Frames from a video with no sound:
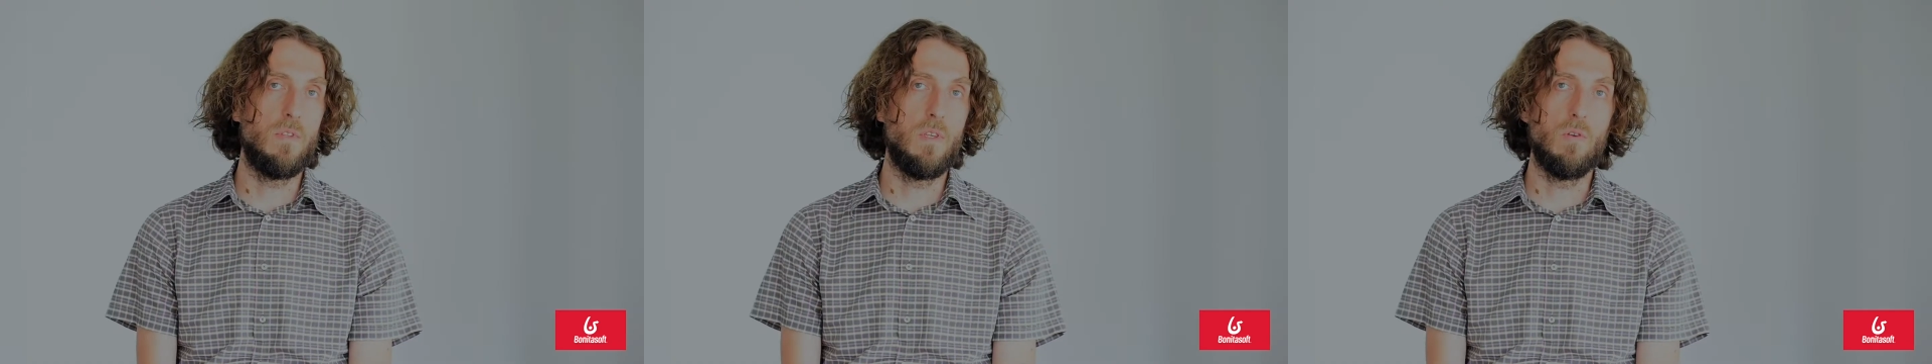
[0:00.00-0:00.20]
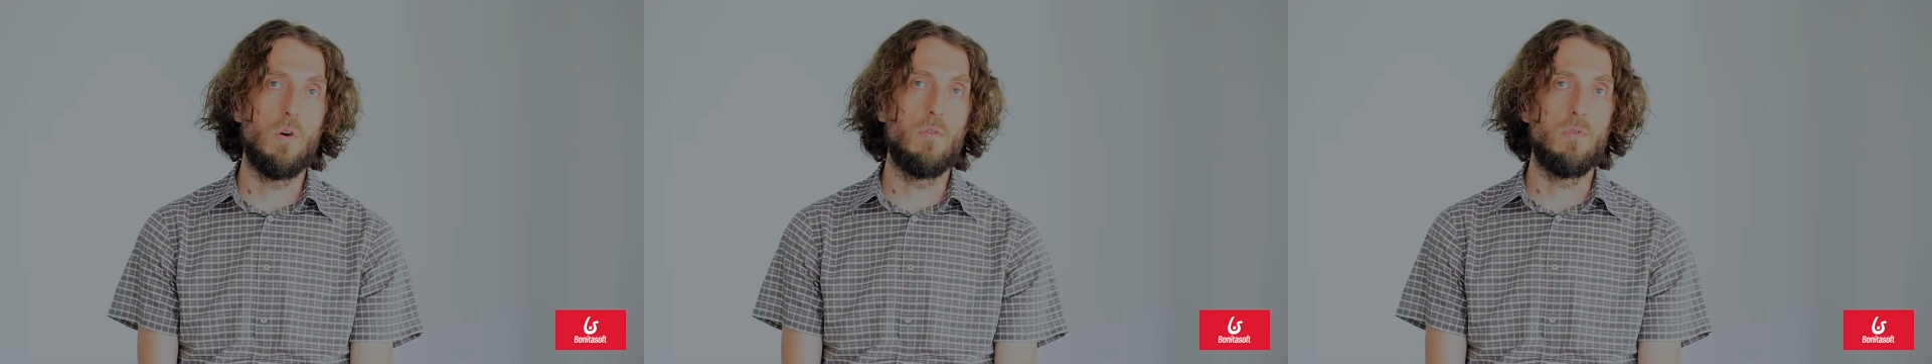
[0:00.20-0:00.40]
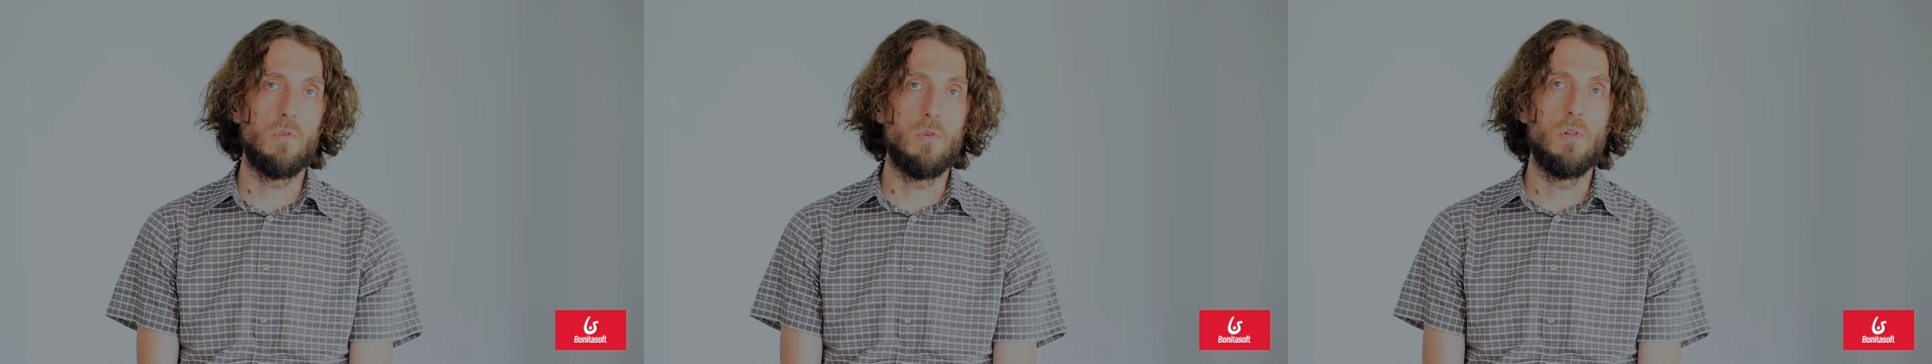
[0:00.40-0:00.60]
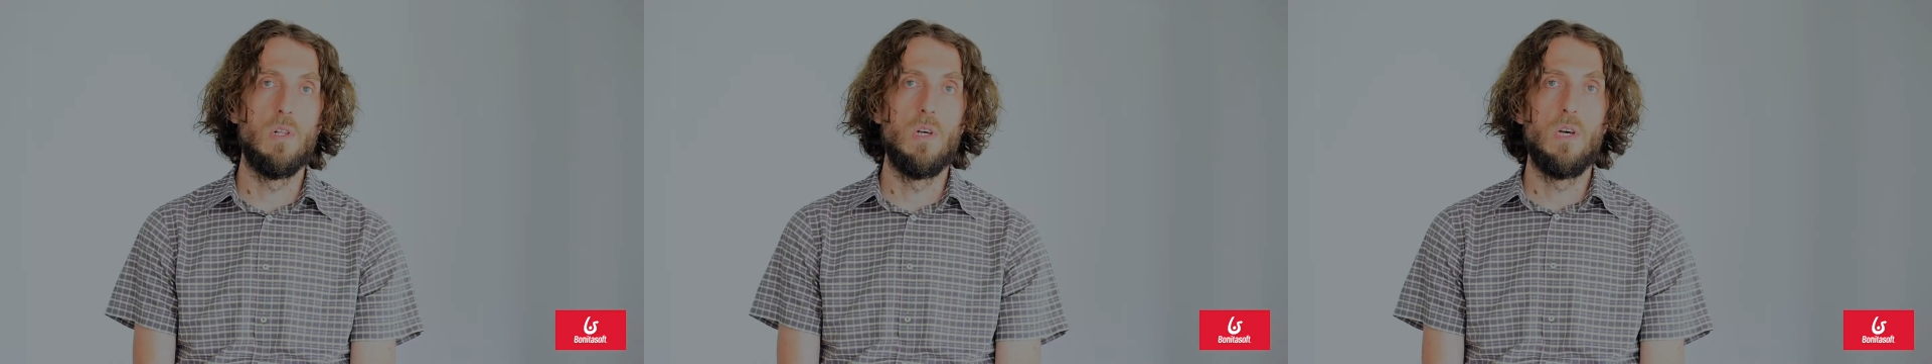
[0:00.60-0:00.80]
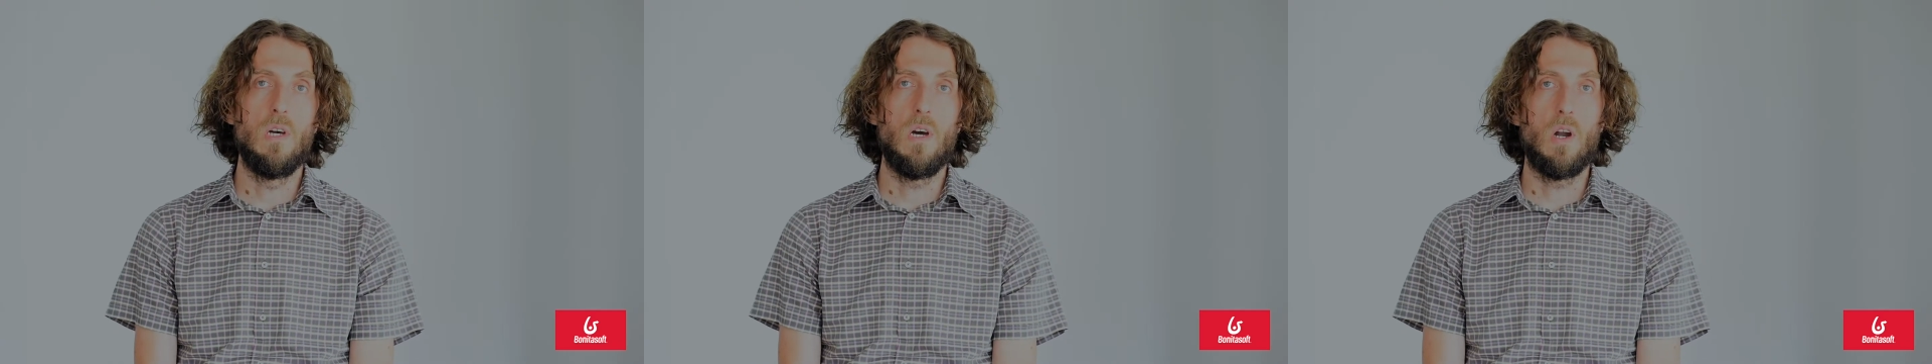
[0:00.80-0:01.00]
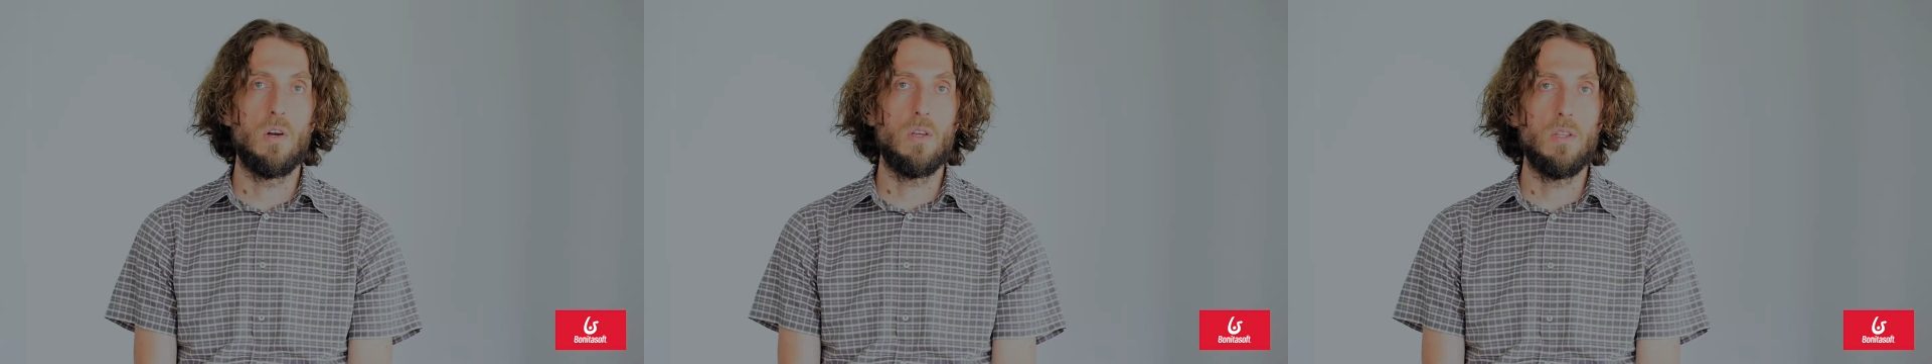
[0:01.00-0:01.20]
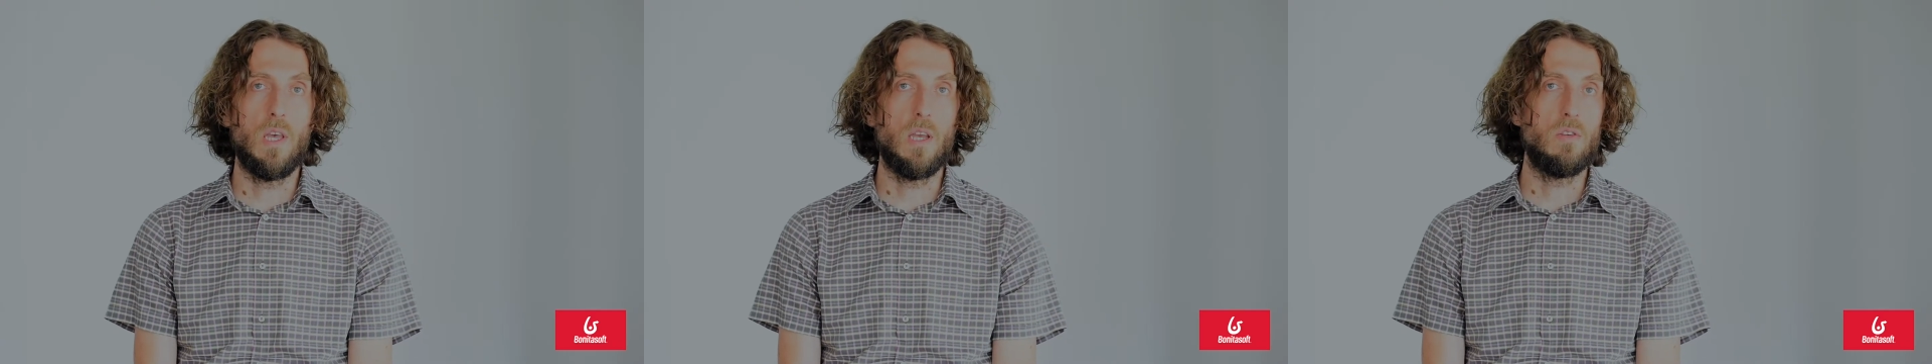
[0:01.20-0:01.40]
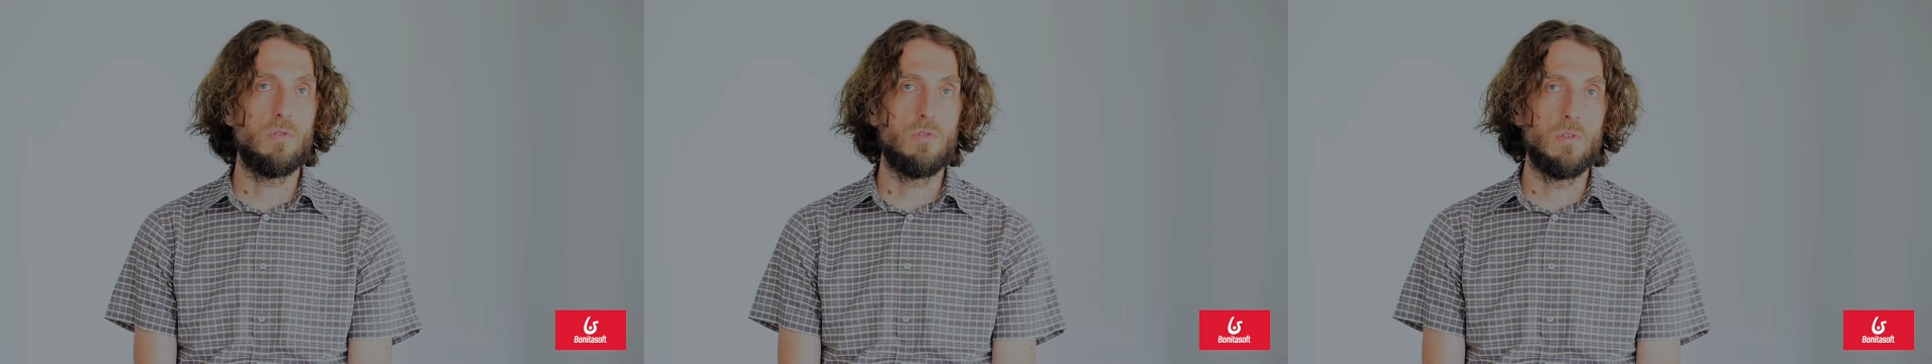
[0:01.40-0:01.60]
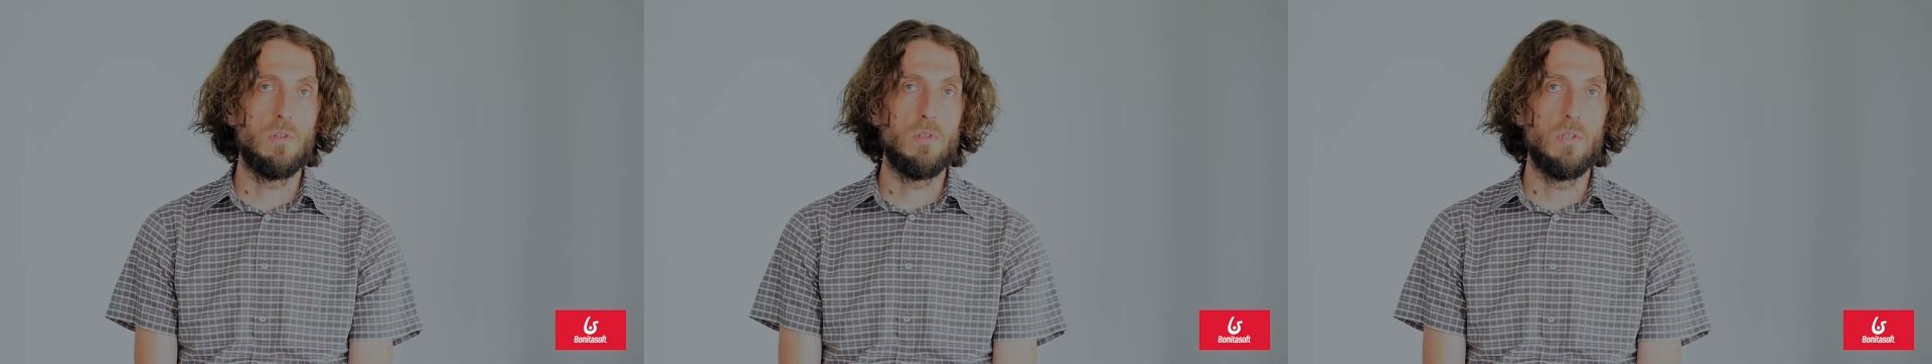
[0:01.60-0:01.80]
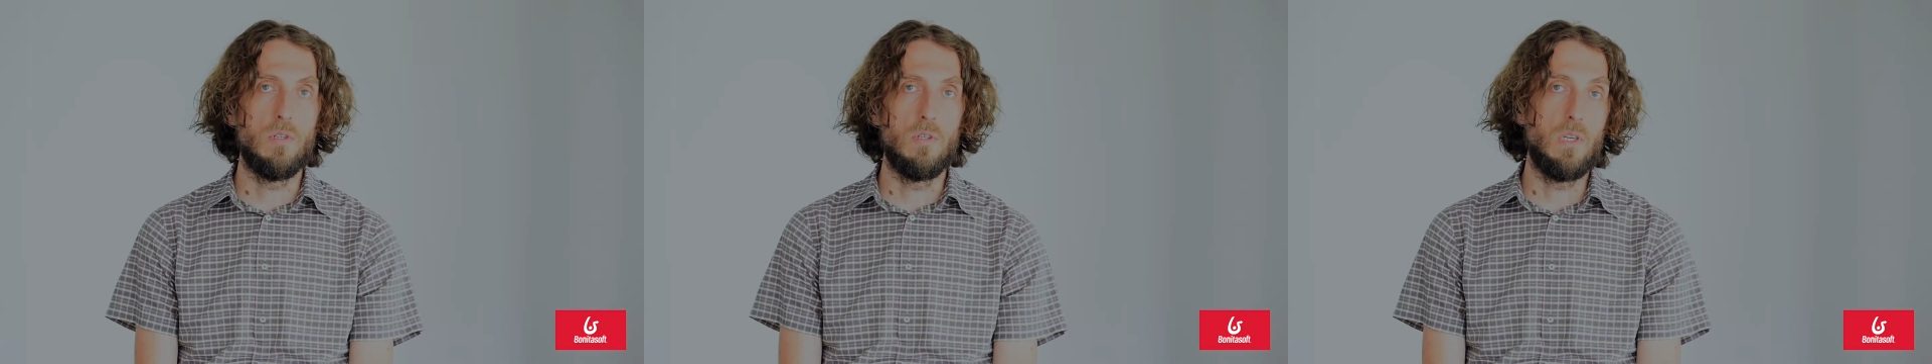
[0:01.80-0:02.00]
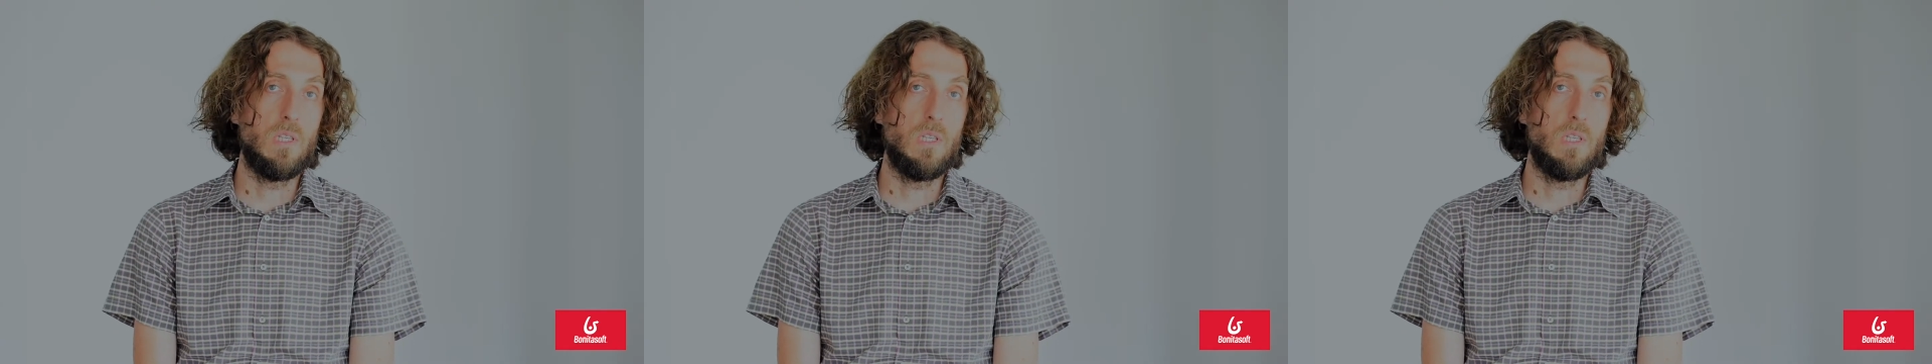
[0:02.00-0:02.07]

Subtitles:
of the overall architectural